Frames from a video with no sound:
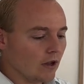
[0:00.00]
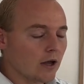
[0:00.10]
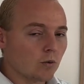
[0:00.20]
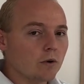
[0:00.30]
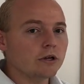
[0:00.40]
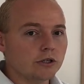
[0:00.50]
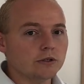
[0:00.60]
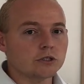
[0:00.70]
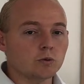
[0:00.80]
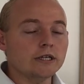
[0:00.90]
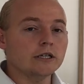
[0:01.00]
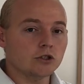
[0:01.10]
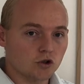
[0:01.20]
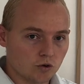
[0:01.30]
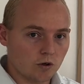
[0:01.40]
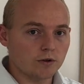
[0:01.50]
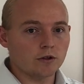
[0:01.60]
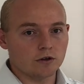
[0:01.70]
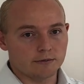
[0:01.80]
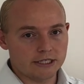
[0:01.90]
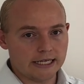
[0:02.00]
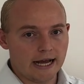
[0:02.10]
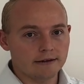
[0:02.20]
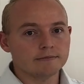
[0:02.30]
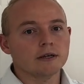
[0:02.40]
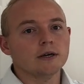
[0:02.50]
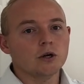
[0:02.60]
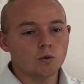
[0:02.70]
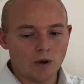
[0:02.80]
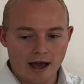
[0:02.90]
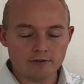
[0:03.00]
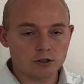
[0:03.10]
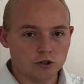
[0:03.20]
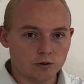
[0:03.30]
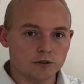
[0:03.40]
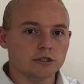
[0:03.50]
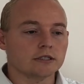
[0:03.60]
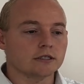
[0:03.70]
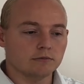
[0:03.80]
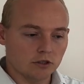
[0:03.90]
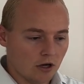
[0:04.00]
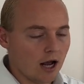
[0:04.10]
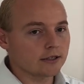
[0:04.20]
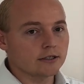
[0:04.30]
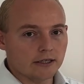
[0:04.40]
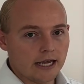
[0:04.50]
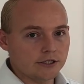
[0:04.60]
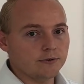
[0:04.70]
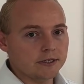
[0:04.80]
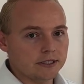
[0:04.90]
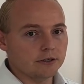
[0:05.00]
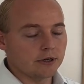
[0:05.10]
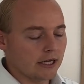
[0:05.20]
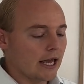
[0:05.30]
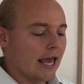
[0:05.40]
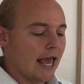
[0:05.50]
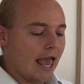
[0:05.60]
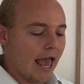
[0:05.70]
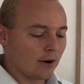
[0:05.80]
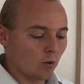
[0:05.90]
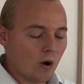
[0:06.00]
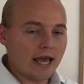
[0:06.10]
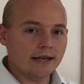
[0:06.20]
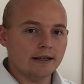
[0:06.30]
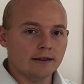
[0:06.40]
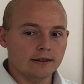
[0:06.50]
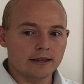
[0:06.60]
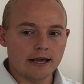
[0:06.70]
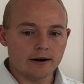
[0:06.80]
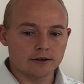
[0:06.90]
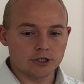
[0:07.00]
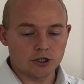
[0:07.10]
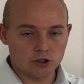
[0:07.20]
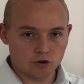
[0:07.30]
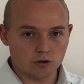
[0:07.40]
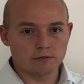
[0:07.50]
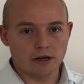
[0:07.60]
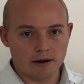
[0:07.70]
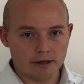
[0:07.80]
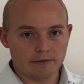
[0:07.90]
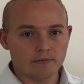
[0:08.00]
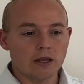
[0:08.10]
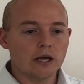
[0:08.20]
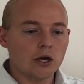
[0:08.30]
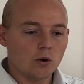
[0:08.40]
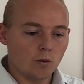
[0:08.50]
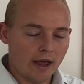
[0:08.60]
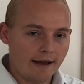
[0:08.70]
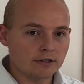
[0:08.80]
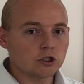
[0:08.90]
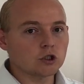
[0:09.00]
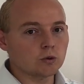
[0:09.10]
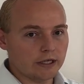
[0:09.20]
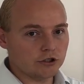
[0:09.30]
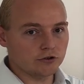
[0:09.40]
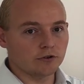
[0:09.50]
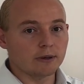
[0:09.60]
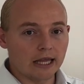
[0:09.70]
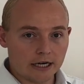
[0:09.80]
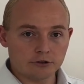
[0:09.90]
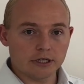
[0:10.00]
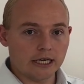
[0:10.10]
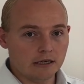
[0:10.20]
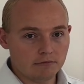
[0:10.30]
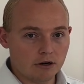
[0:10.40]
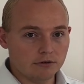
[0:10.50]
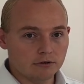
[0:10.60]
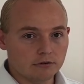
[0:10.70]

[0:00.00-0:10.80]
And what we do is we control the thermostat. We have our solar system talk to the HVAC unit, and when there's a storm coming, we have it switch from electric heat mode